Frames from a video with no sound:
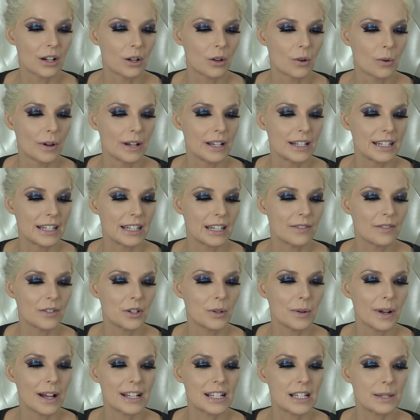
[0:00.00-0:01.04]
going to give
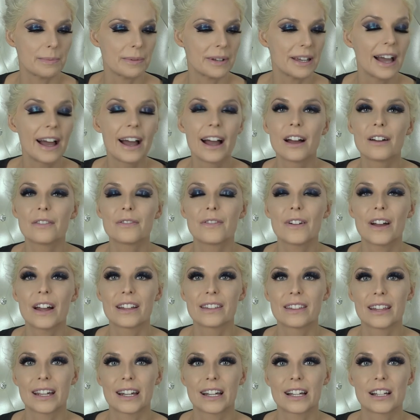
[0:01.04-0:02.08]
you SPF
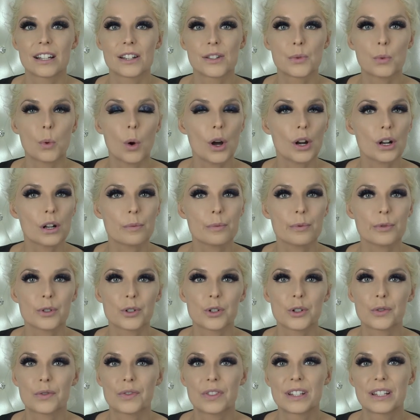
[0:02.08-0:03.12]
and that it is
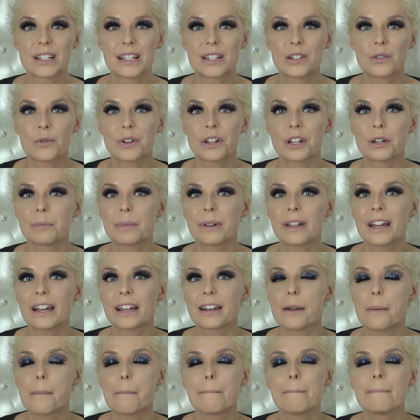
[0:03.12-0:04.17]
waterproof, this is going to be
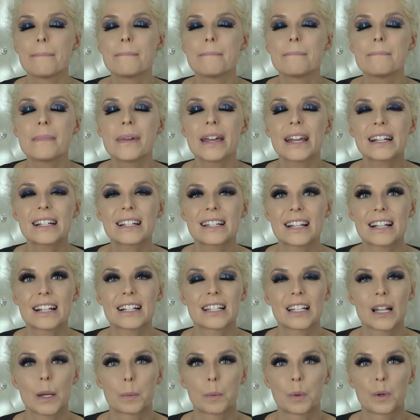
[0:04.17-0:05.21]
an amazing
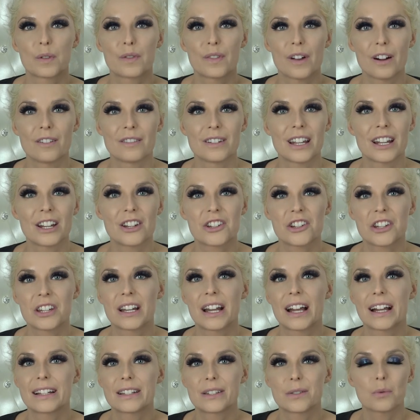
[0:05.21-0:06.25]
summer
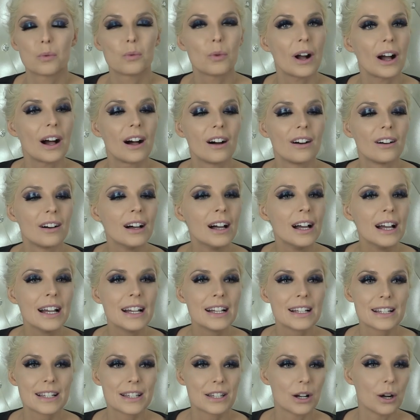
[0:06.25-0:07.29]
foundation as well.
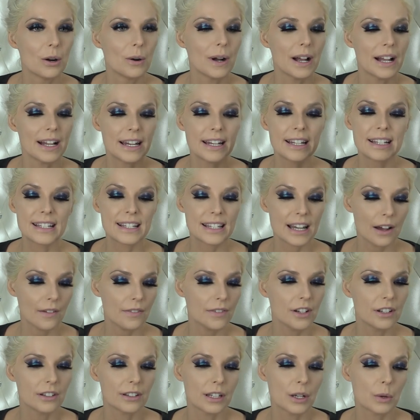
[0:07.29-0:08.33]
So it is
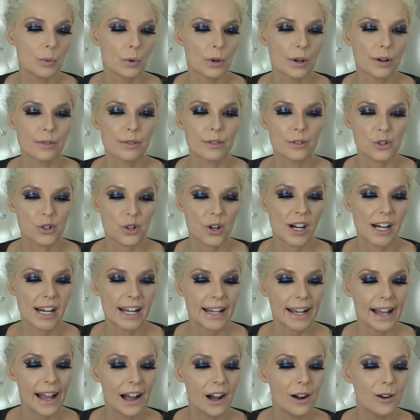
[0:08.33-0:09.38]
definitely worth
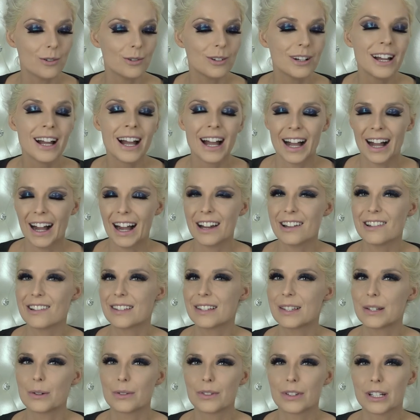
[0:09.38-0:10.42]
trying out. I
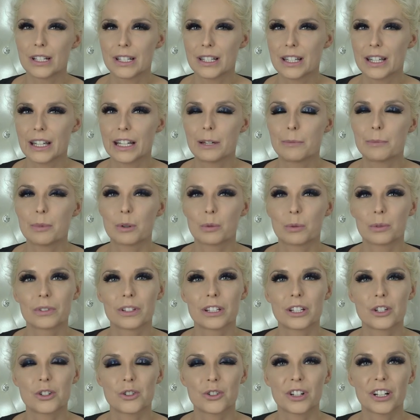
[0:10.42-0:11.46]
just know that it's going to be
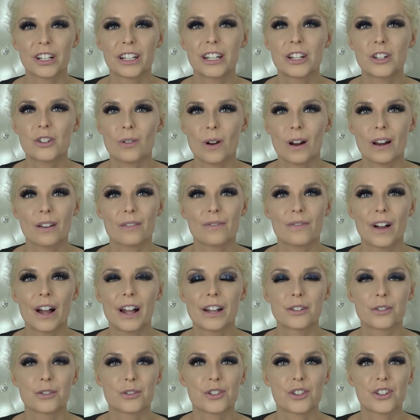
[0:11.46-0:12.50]
really tricky trying to
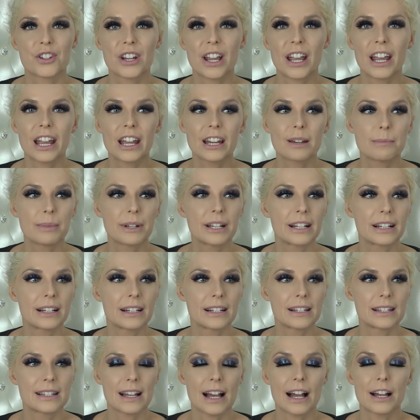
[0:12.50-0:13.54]
find your shade
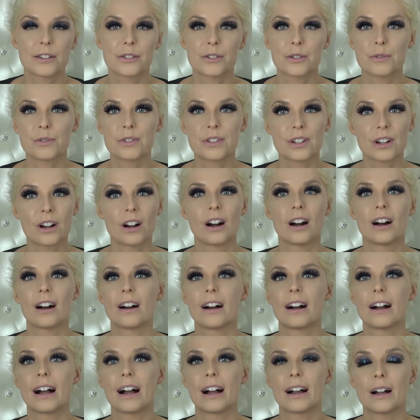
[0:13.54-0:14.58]
because, as you
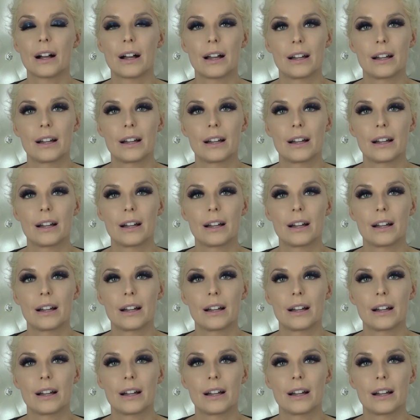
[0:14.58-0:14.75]
saw,